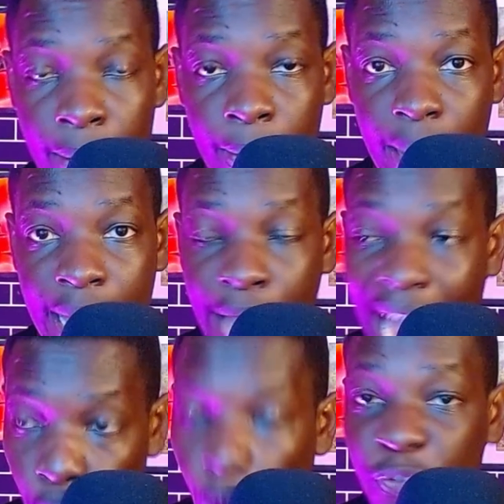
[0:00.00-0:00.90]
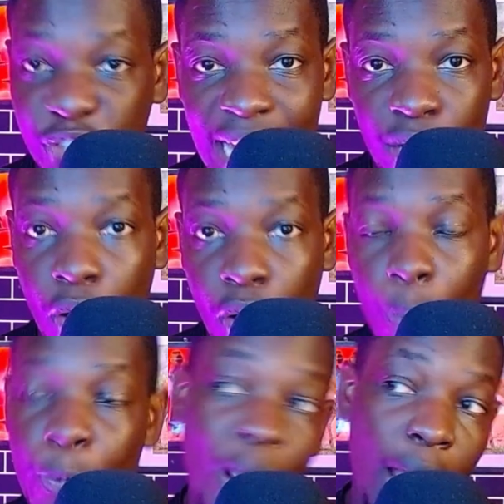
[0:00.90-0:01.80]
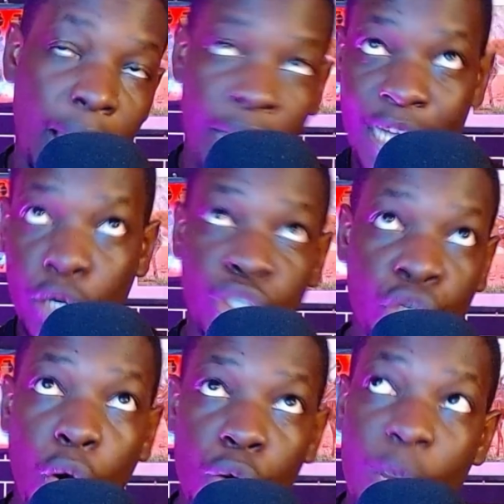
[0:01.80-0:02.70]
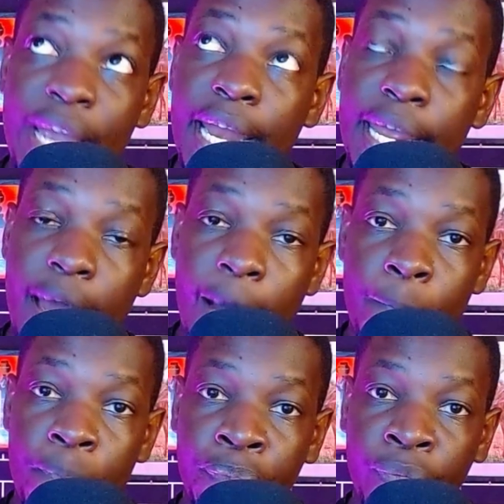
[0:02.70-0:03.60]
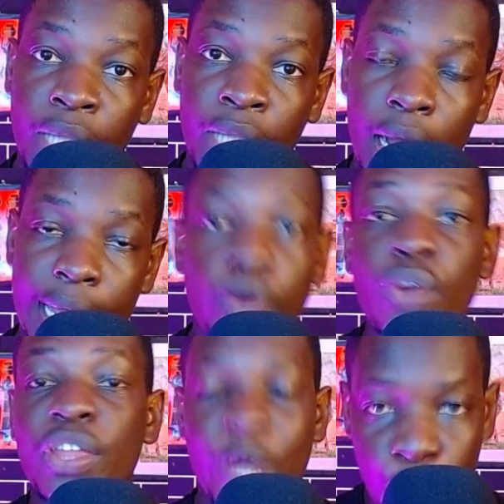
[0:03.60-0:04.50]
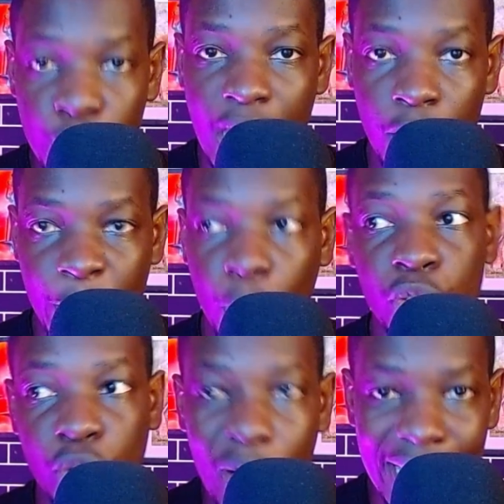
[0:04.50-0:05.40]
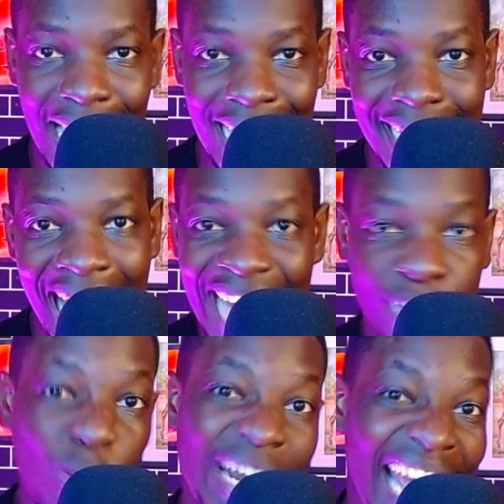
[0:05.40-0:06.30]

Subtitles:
an offside goal where he had scored in a goal that was ruled out because Odegaard had gone a